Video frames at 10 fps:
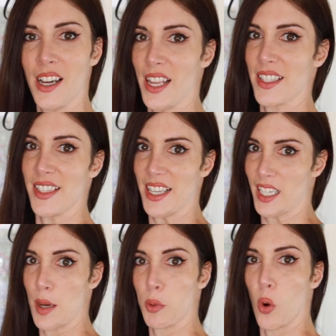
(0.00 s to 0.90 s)
I just ate a
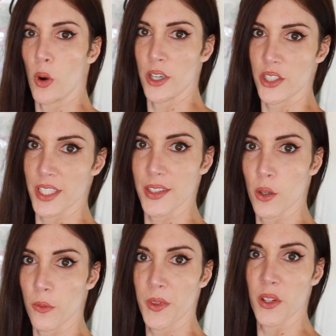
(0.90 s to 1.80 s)
couple of oranges,
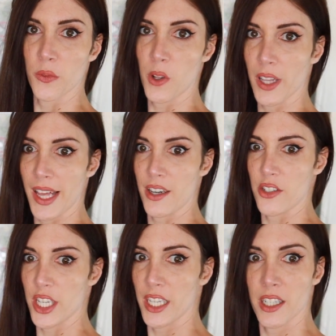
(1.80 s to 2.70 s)
so I'm feeling full of
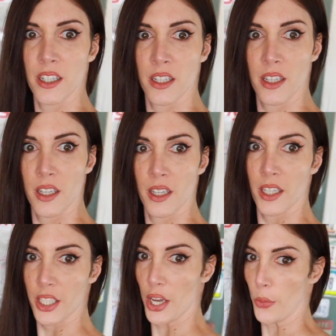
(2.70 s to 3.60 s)
energy.
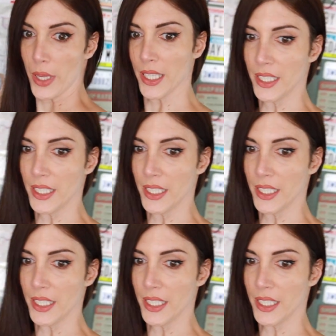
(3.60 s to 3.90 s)
Go.